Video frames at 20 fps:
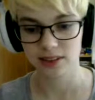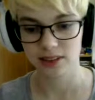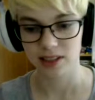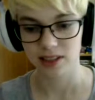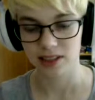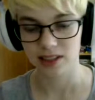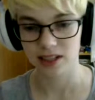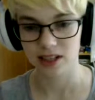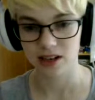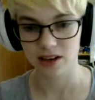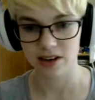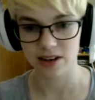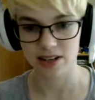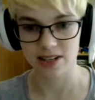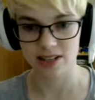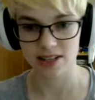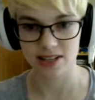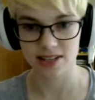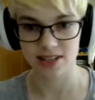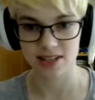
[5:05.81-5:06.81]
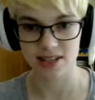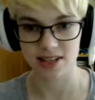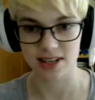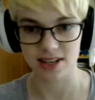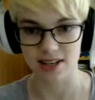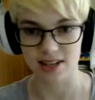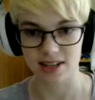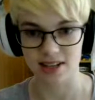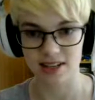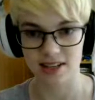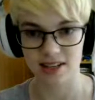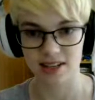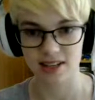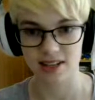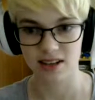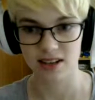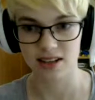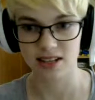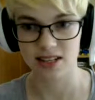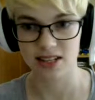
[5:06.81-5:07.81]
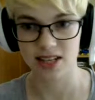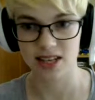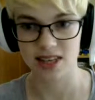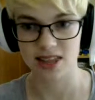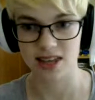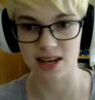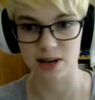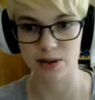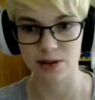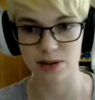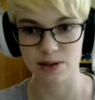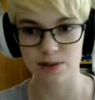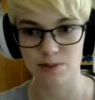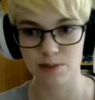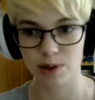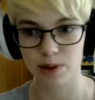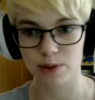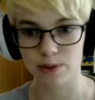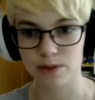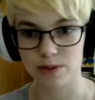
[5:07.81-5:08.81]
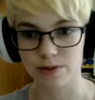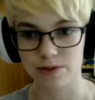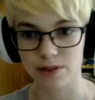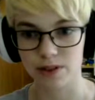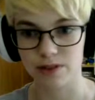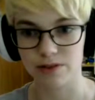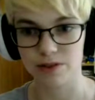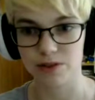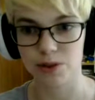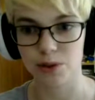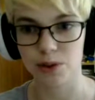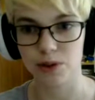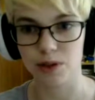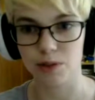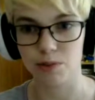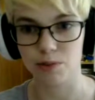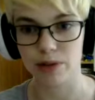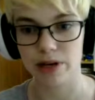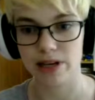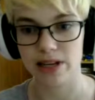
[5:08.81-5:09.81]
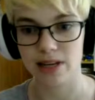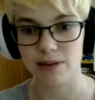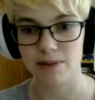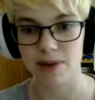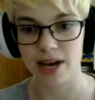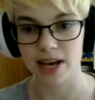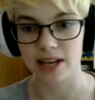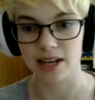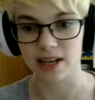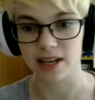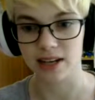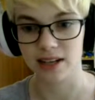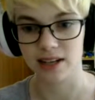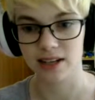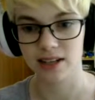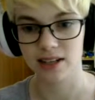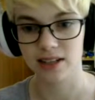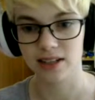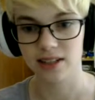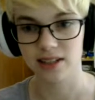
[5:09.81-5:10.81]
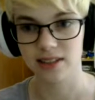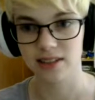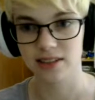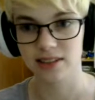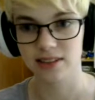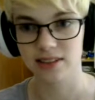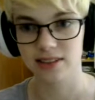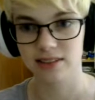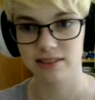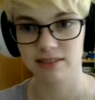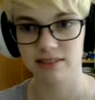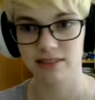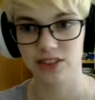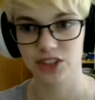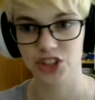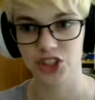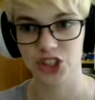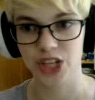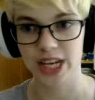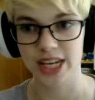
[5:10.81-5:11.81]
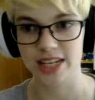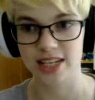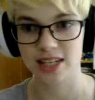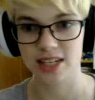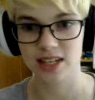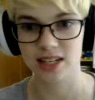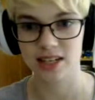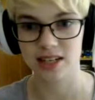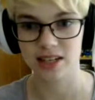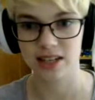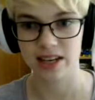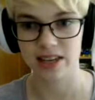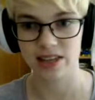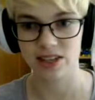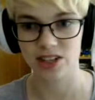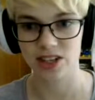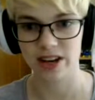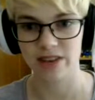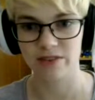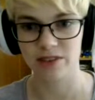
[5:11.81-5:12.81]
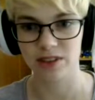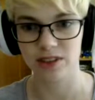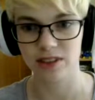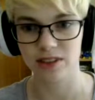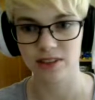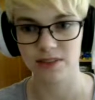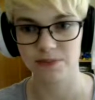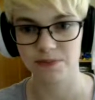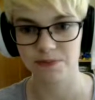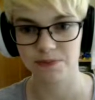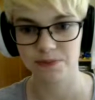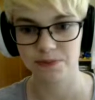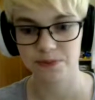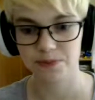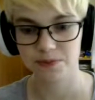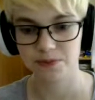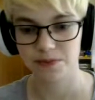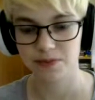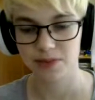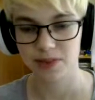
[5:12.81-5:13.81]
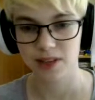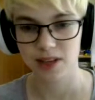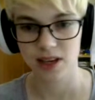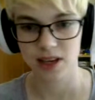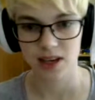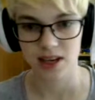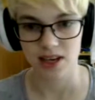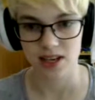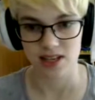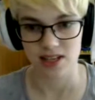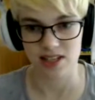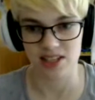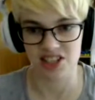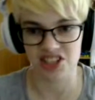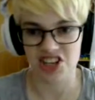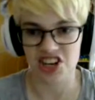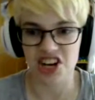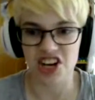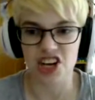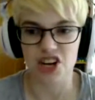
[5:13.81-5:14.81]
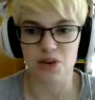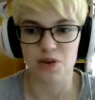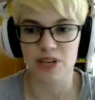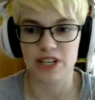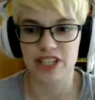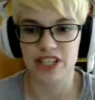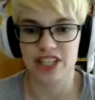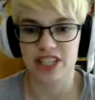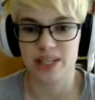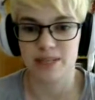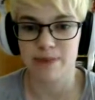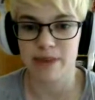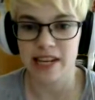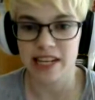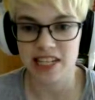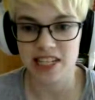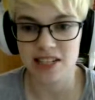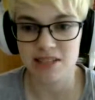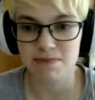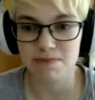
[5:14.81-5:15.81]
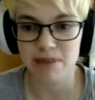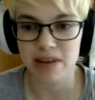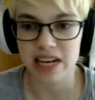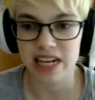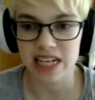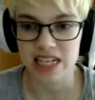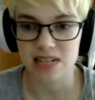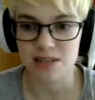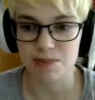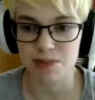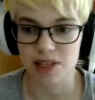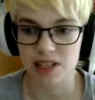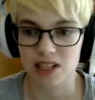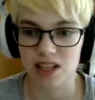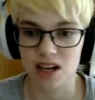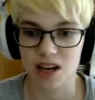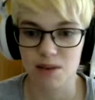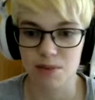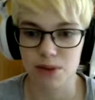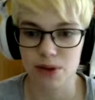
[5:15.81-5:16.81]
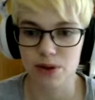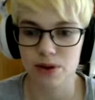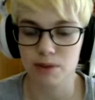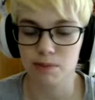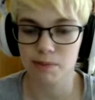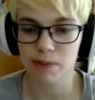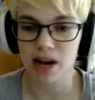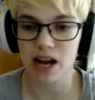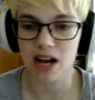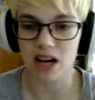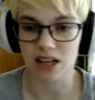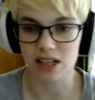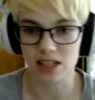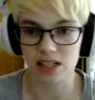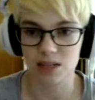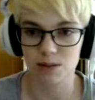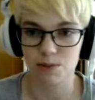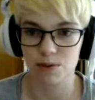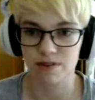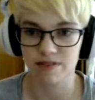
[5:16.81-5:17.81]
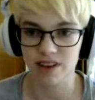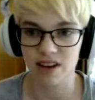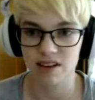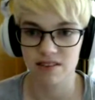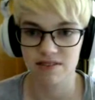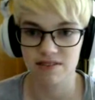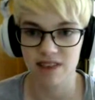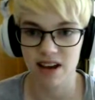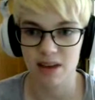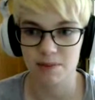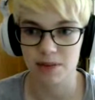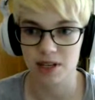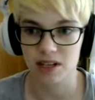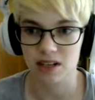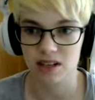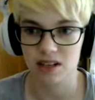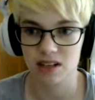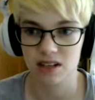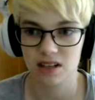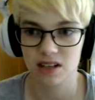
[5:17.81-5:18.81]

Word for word: Katarius the Seer. I see a thousand boats full of tall and burly men. Shit! Get the general. Sire, we should spend some money to build a communal barn to prevent famine.